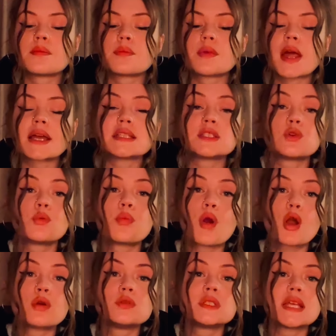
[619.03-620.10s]
like still
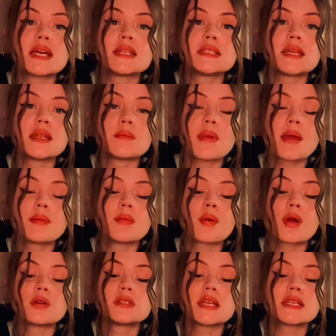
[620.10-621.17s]
processing, maybe
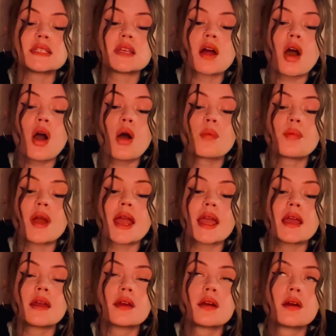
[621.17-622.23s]
processing a
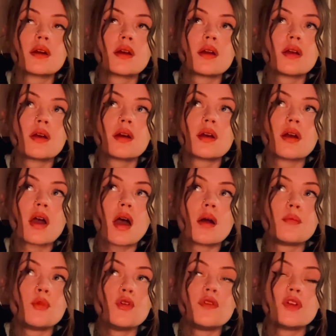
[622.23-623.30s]
heartbreak,
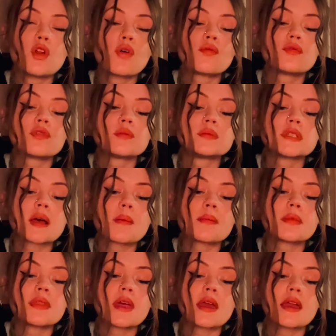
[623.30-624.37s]
moving on from
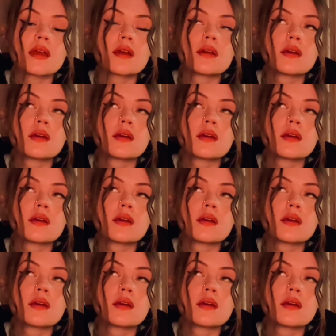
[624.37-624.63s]
something.